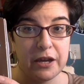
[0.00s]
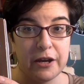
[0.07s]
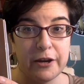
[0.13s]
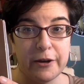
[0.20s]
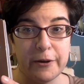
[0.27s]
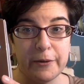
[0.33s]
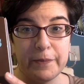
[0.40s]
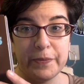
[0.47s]

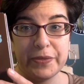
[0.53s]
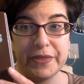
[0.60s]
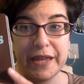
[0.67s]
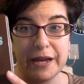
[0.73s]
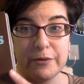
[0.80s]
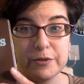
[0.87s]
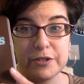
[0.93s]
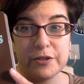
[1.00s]

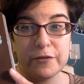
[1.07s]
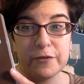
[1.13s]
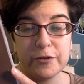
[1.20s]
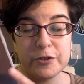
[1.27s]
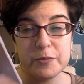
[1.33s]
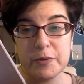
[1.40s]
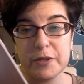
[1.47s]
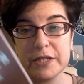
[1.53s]
That was the
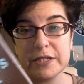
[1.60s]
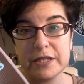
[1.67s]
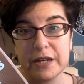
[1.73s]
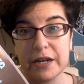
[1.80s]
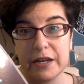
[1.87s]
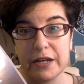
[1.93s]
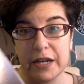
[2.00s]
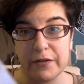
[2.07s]
first place that
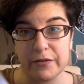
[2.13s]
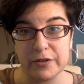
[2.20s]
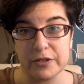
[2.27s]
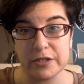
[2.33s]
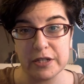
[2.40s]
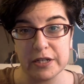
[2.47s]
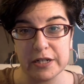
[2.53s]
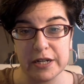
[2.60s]
I had ever
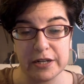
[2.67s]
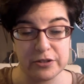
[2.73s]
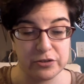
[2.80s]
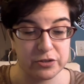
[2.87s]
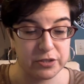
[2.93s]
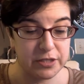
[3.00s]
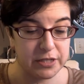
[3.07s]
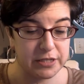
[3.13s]
done an
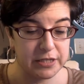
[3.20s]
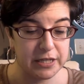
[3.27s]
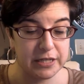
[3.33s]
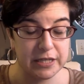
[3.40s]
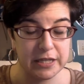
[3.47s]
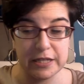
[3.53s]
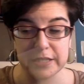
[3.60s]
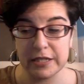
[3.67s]
exercise
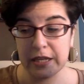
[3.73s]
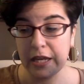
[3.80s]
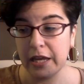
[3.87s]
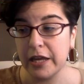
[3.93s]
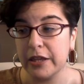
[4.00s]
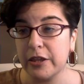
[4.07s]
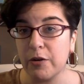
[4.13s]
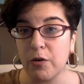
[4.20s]
like this.
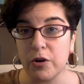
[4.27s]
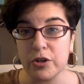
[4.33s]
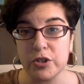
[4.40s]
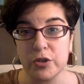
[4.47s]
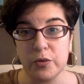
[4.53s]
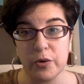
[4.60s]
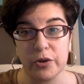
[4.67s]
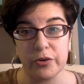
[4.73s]
There are
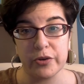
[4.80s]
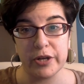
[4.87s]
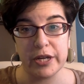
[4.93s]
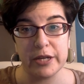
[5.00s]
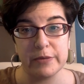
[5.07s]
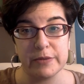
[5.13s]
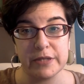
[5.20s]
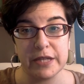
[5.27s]
2 other
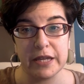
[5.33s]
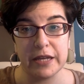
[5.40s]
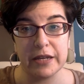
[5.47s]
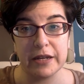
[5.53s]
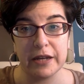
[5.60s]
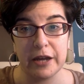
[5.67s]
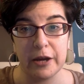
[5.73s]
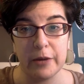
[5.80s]
games
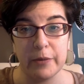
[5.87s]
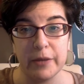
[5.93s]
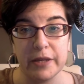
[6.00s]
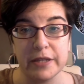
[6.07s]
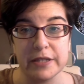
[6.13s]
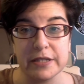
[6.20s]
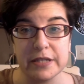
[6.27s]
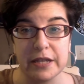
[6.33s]
that come
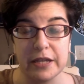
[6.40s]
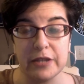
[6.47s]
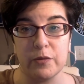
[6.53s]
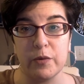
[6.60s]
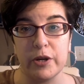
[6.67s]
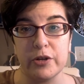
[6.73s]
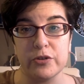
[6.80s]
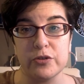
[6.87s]
inside the
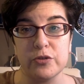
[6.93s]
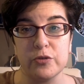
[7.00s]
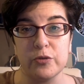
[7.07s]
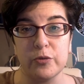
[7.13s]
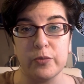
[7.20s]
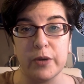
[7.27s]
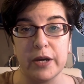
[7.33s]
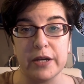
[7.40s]
Writer's
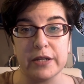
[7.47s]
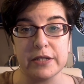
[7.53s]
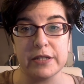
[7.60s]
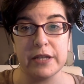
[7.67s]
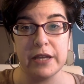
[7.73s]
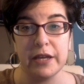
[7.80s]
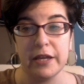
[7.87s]
Toolbox.